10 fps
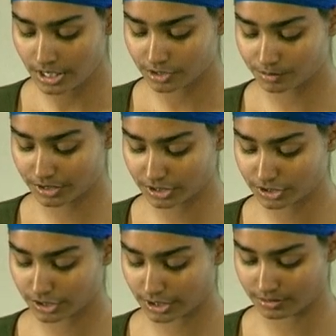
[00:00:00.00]
The British
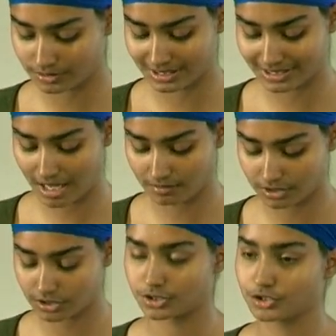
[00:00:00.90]
started to
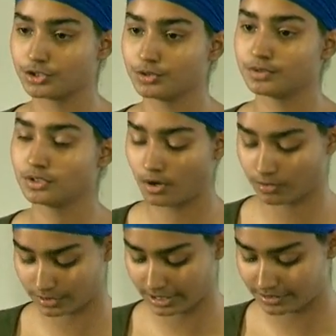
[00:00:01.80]
establish their troops
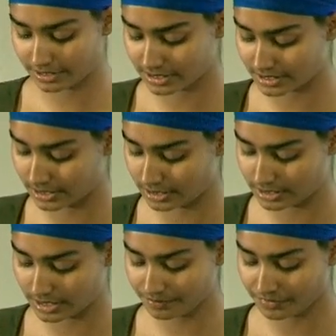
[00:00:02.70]
over areas in
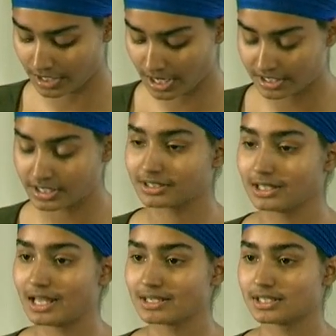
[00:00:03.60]
India.
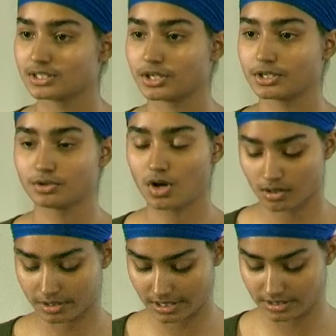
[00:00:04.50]
Nonetheless, they started to
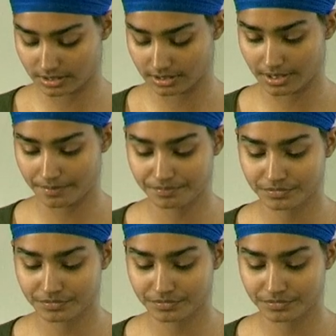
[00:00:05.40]
colonize India.